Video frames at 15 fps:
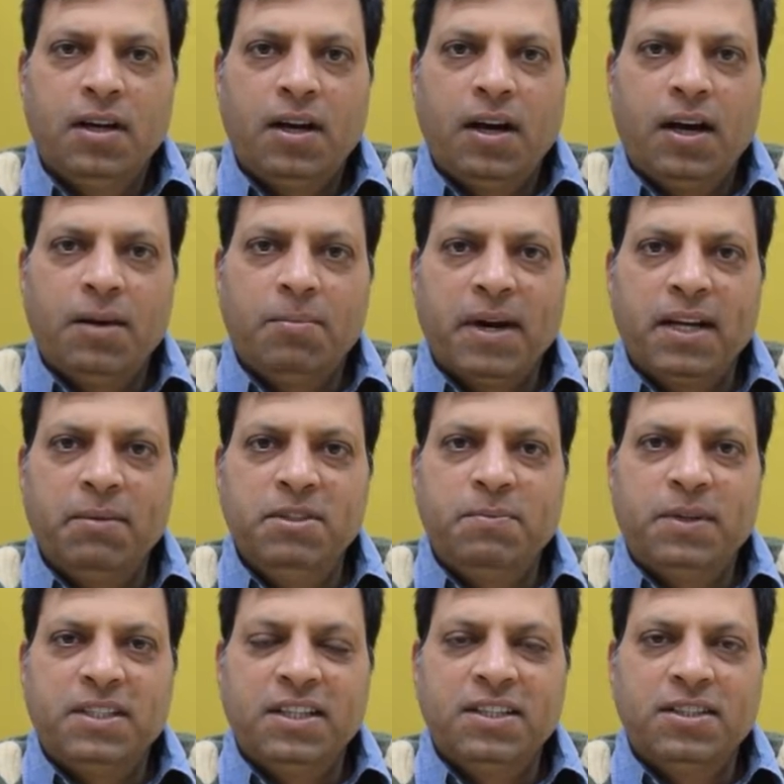Hi, my name is
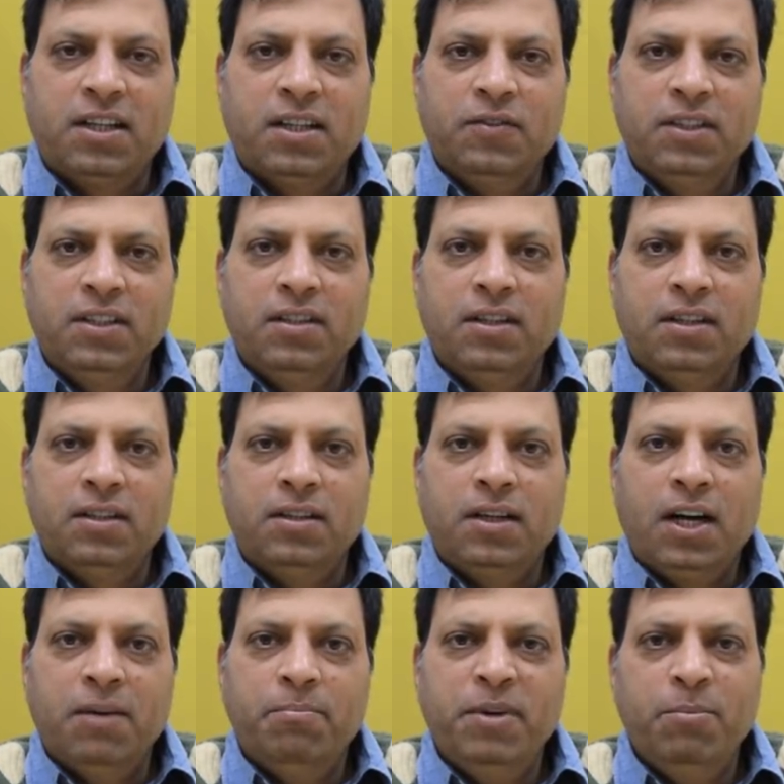Brajesh Rawat.
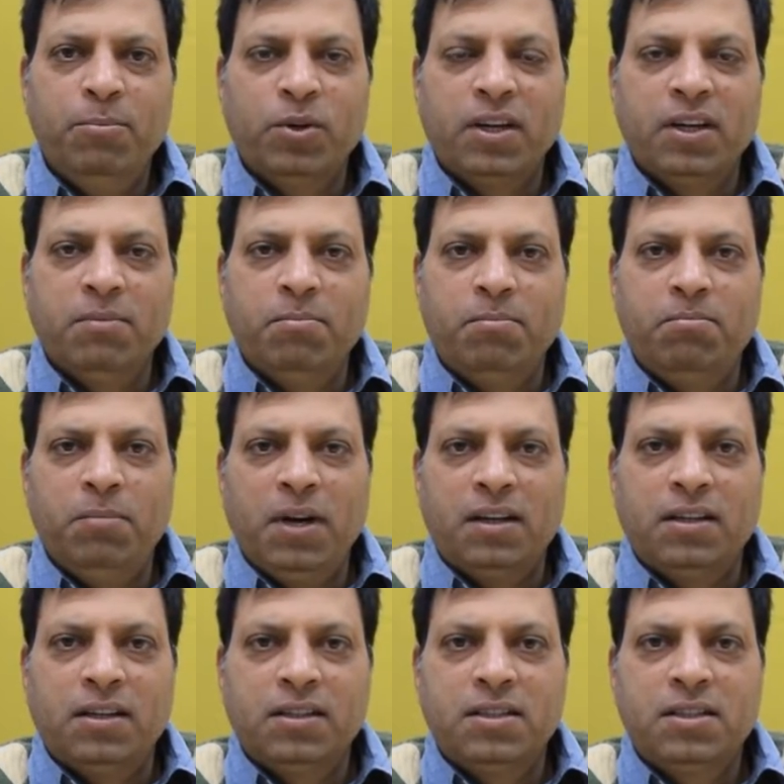I've been booking
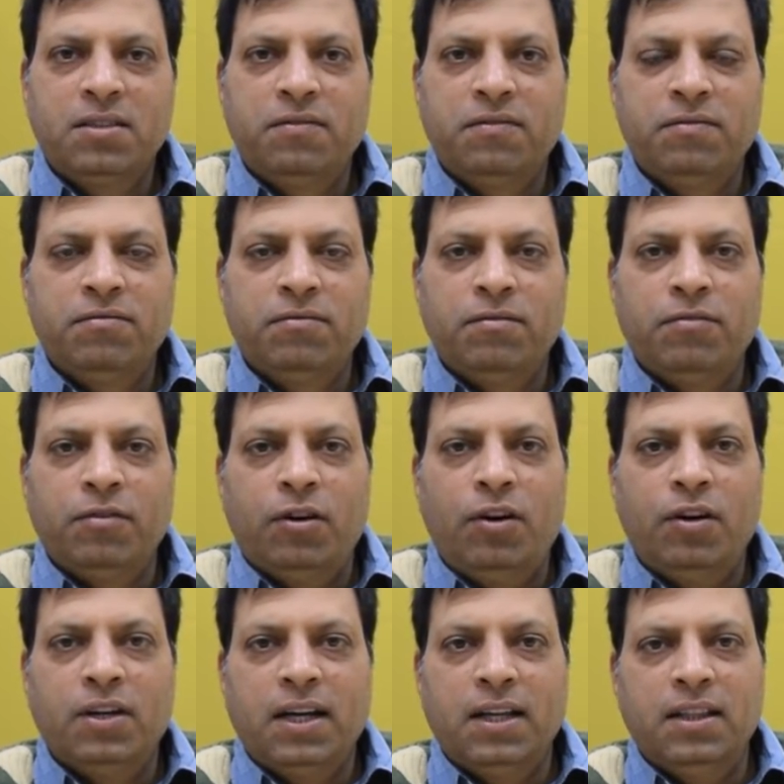blood test
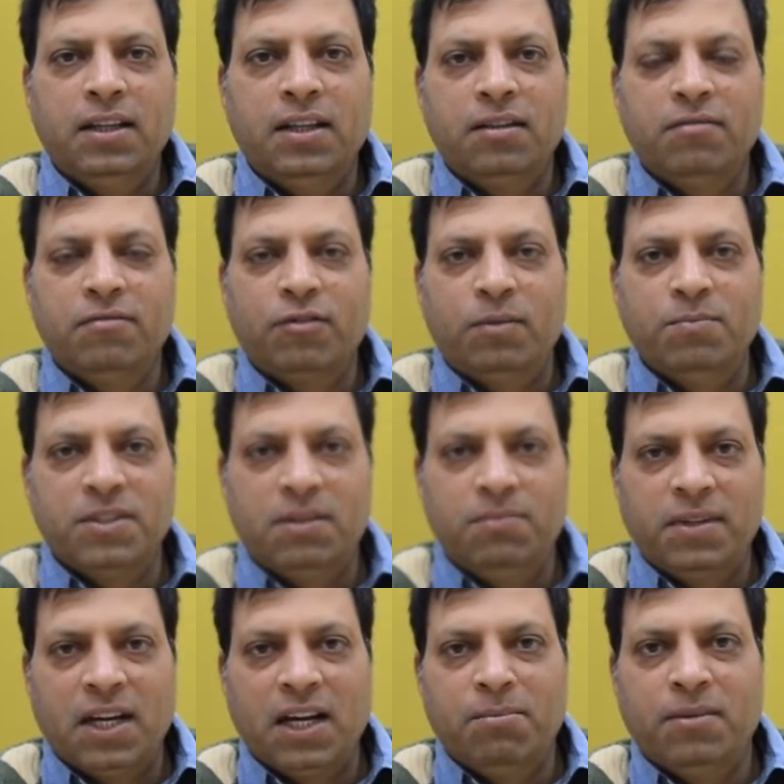on Healthians from
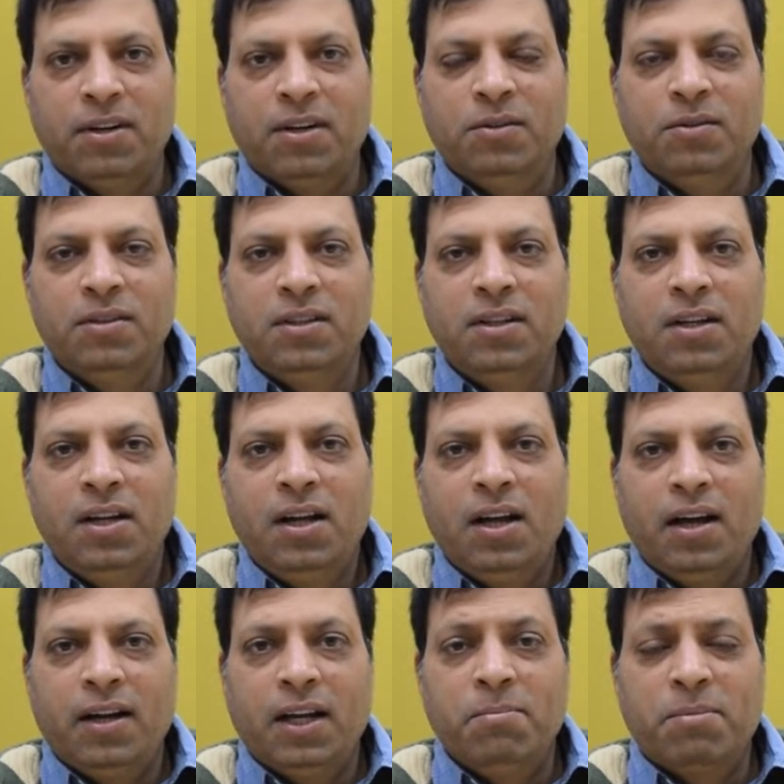some time now,
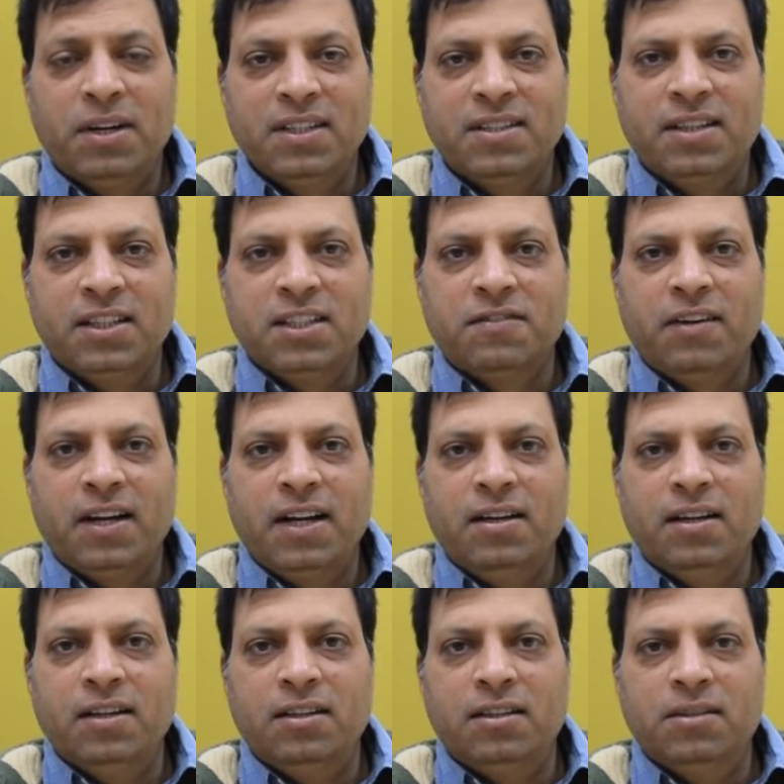and I'm pretty satisfied
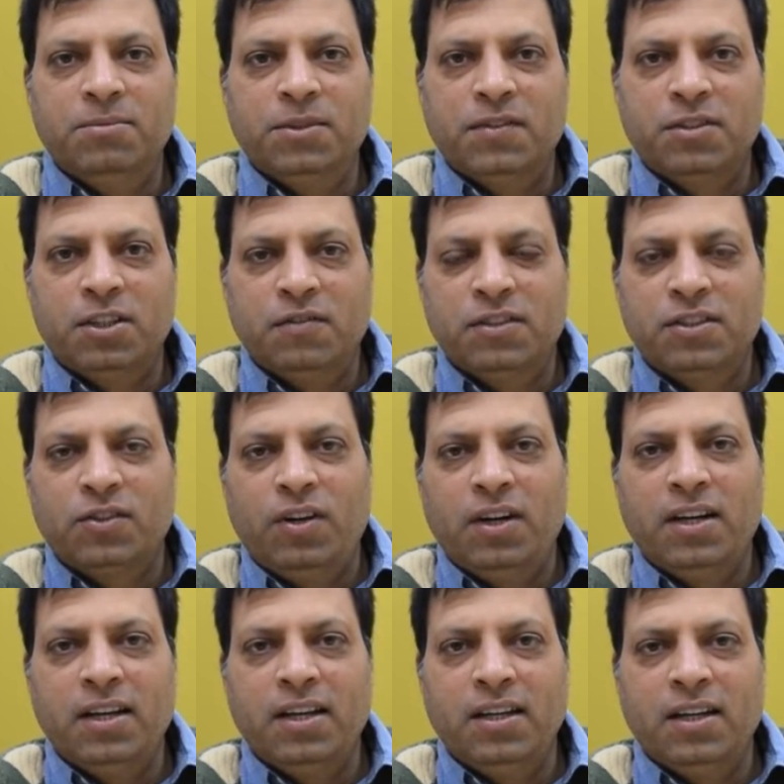in terms of service
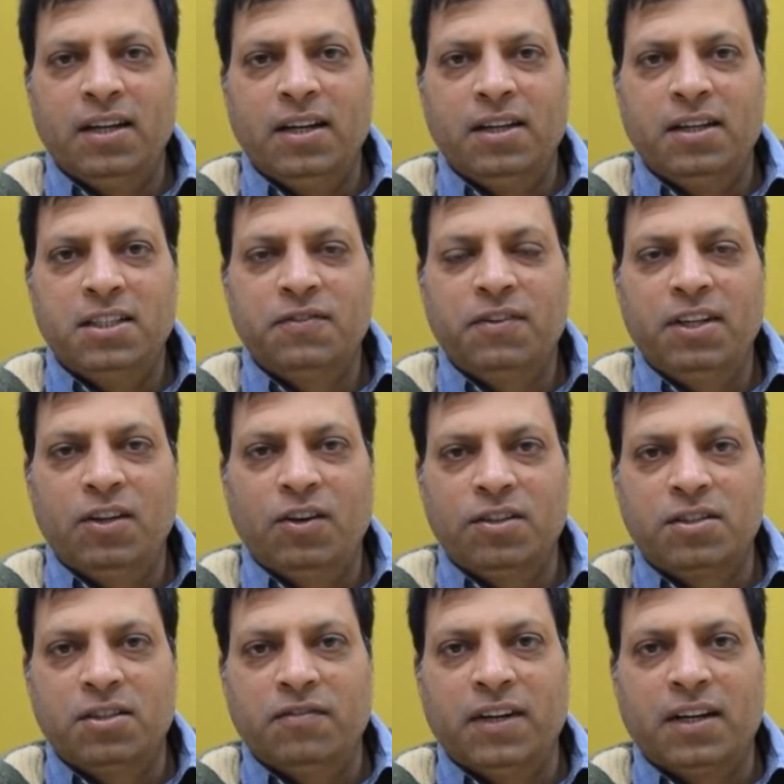quality, and it's very
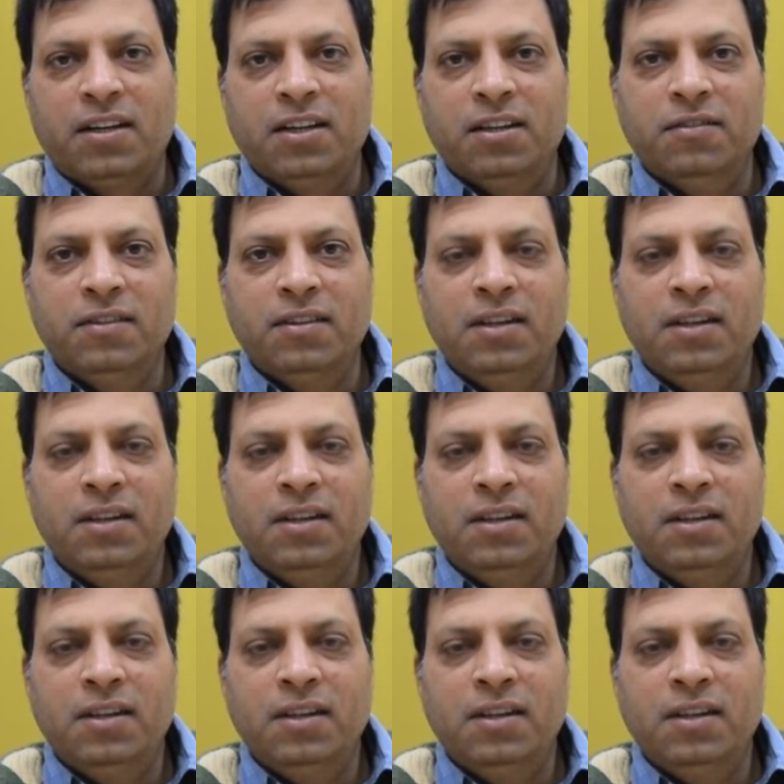cost effective.